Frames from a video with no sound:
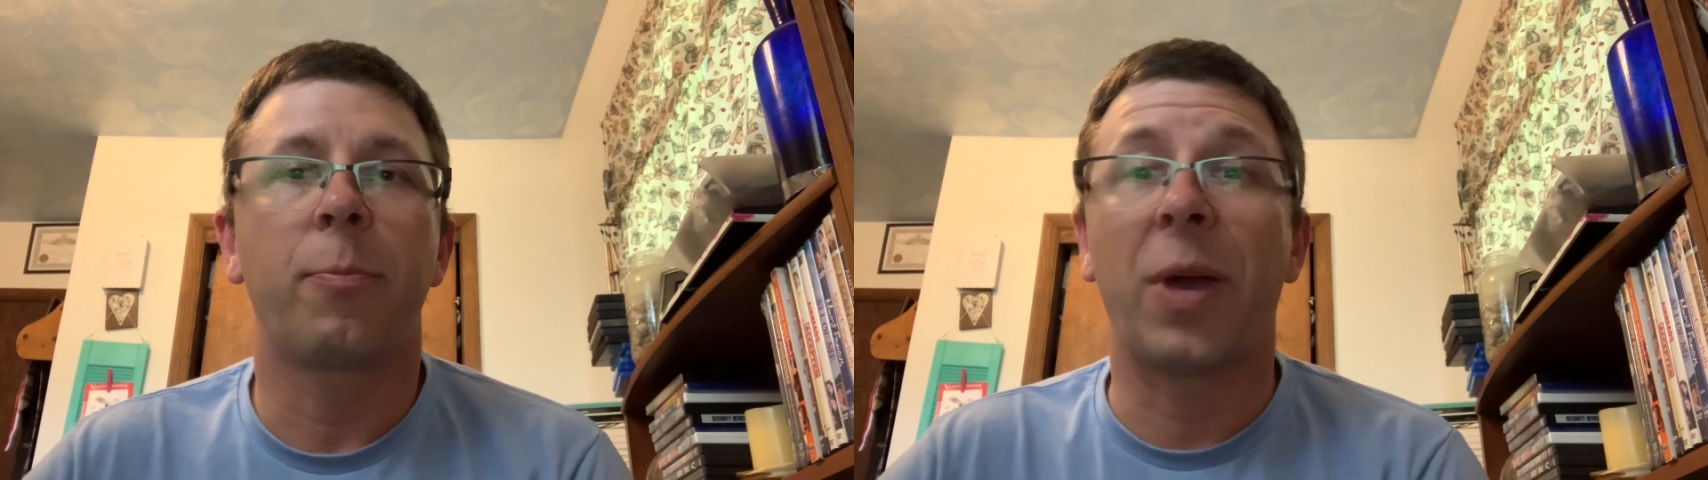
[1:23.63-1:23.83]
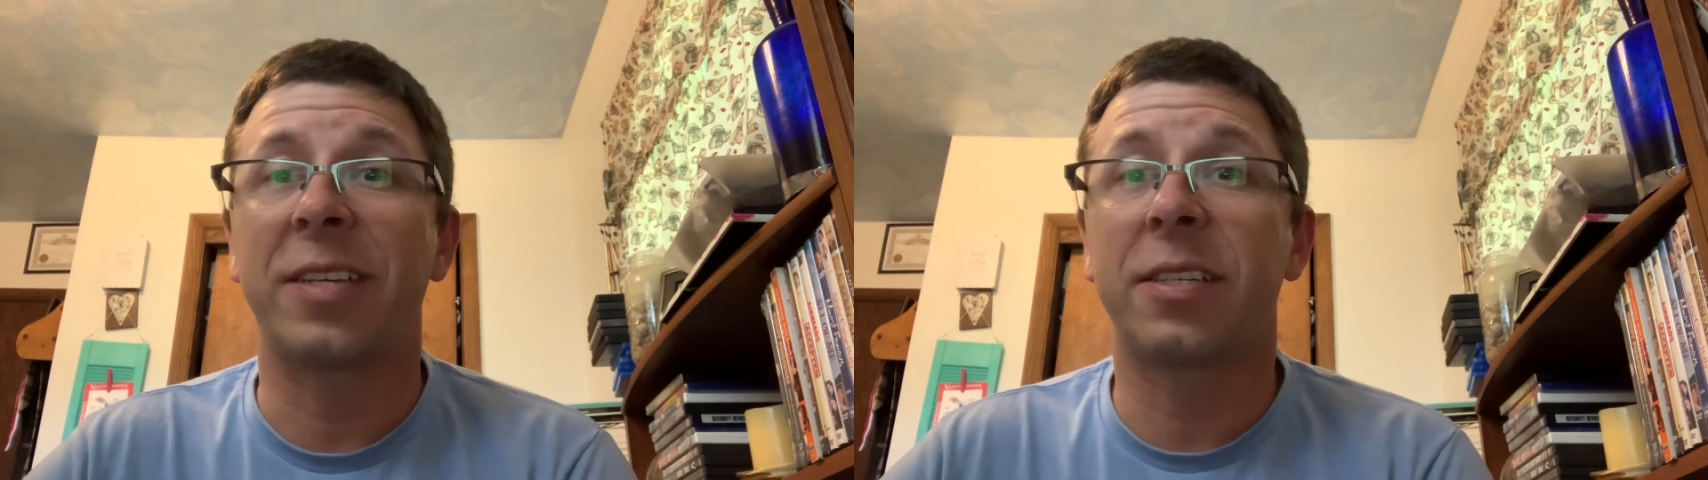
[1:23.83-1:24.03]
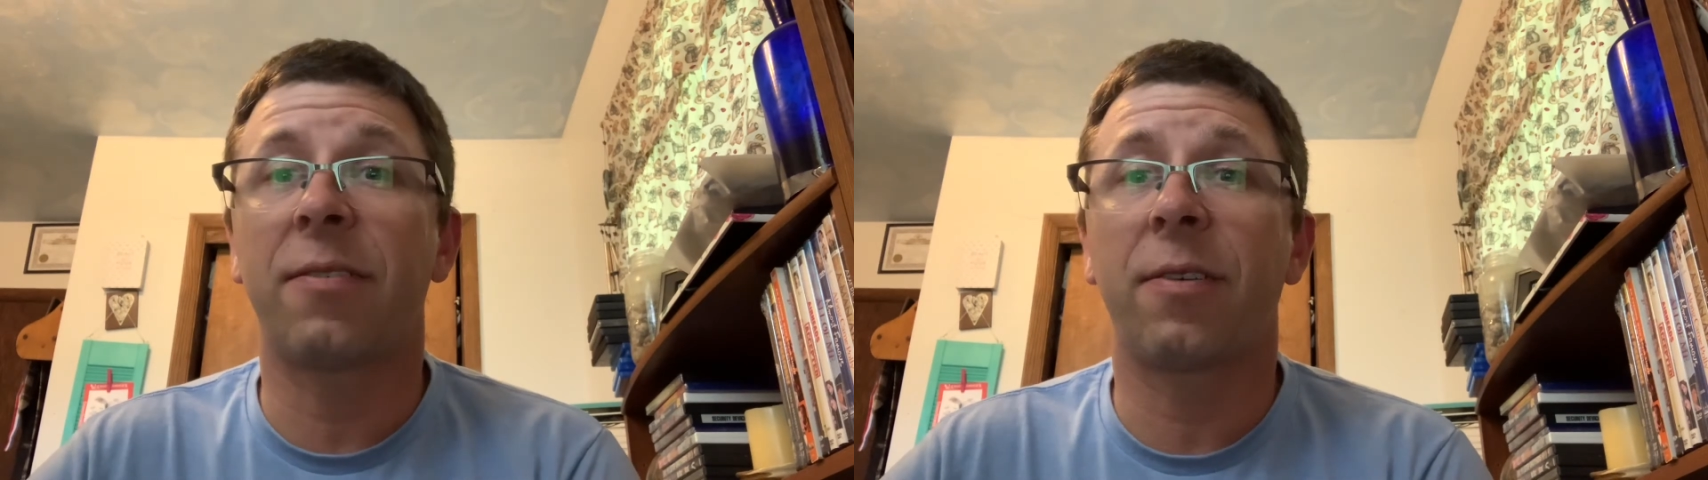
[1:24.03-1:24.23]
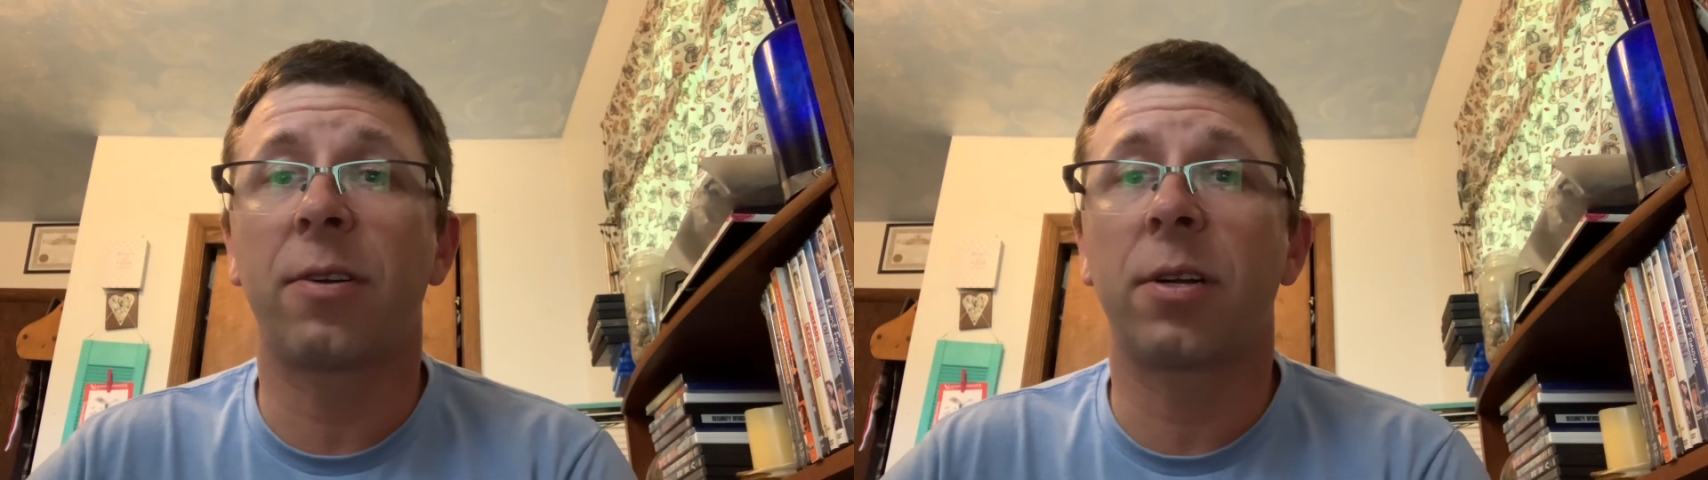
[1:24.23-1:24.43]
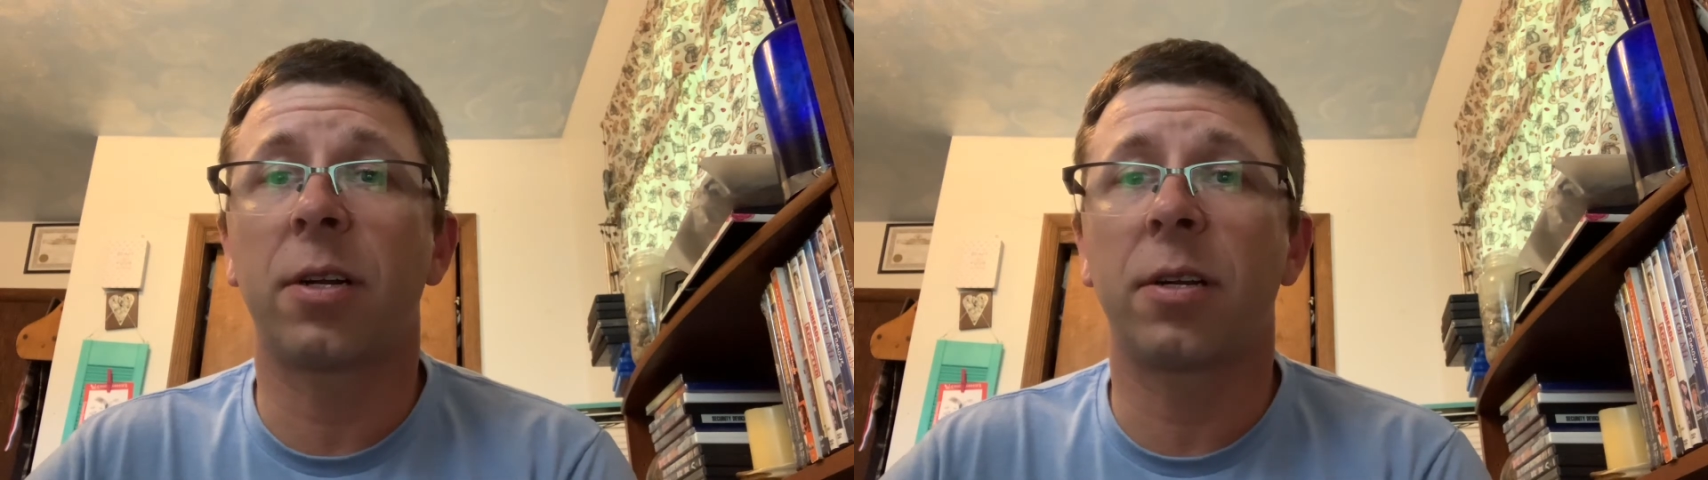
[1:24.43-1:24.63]
Best I've
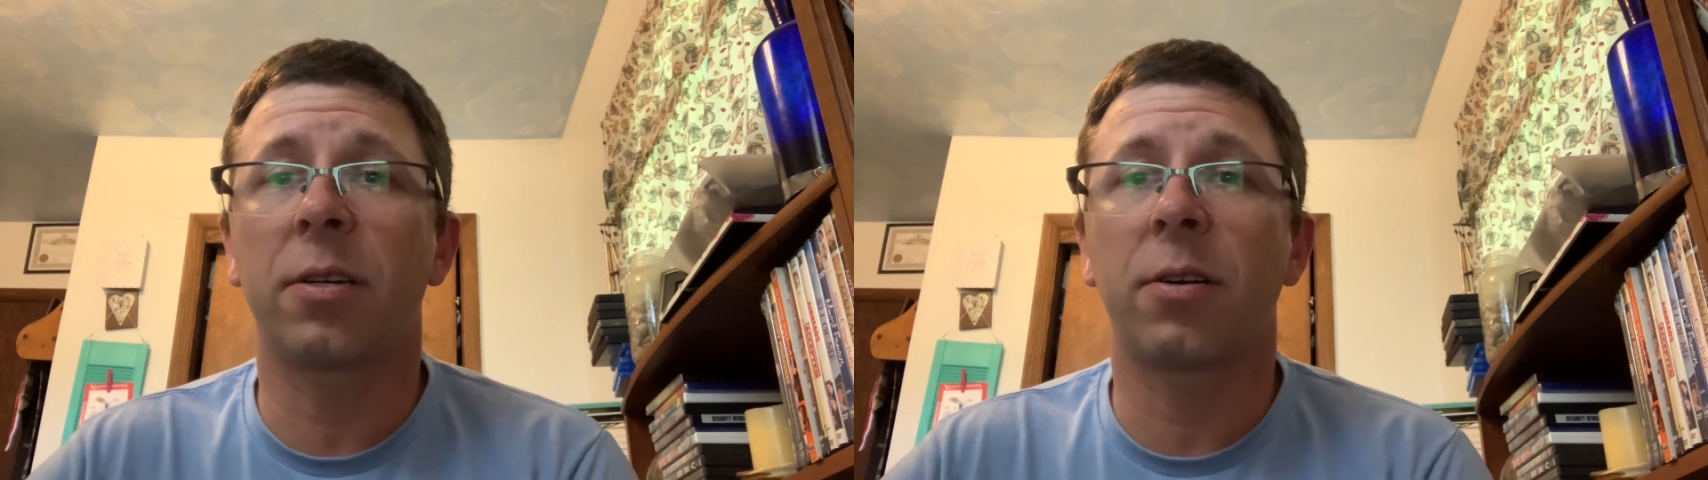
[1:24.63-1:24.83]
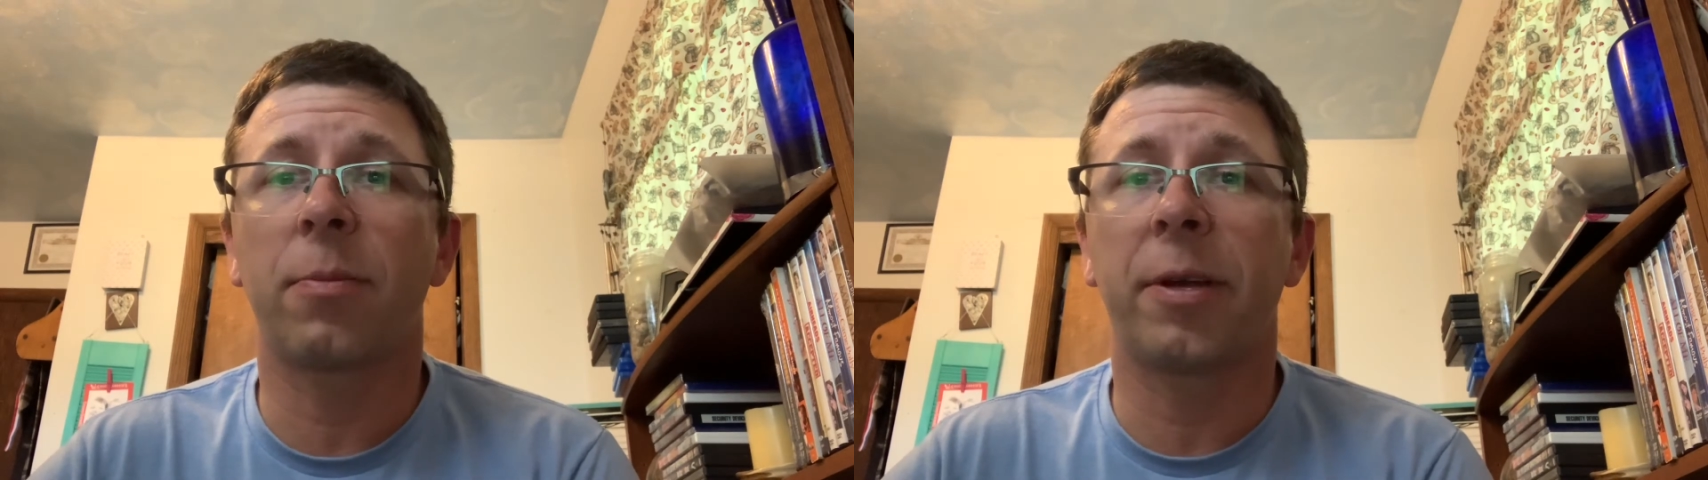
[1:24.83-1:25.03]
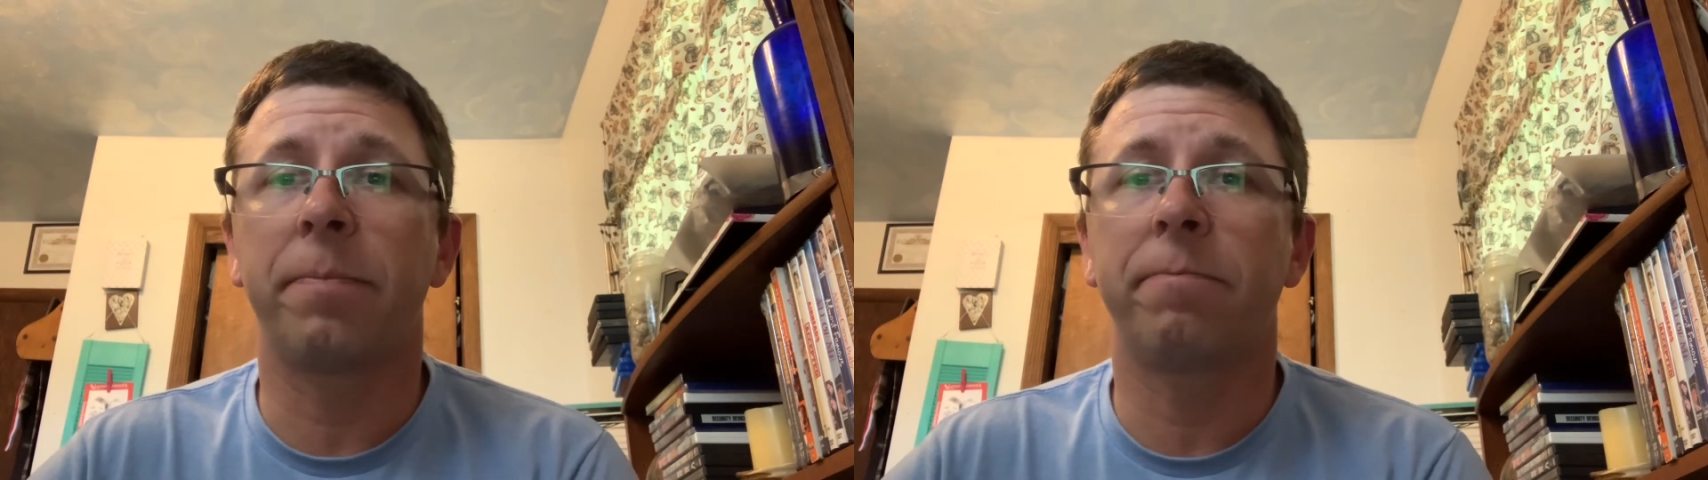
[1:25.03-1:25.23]
ever done in a tournament.